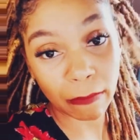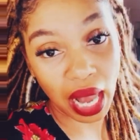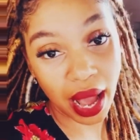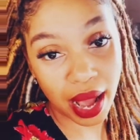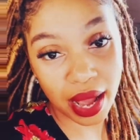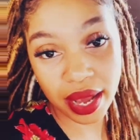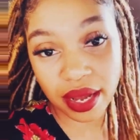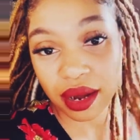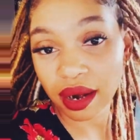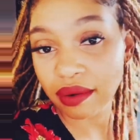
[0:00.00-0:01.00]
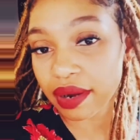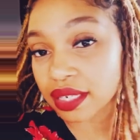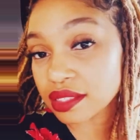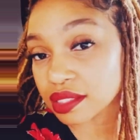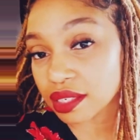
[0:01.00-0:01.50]
All
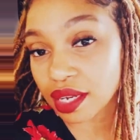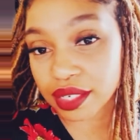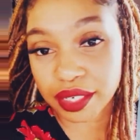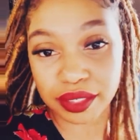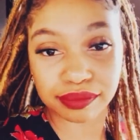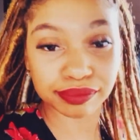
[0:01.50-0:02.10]
right. See y'all later.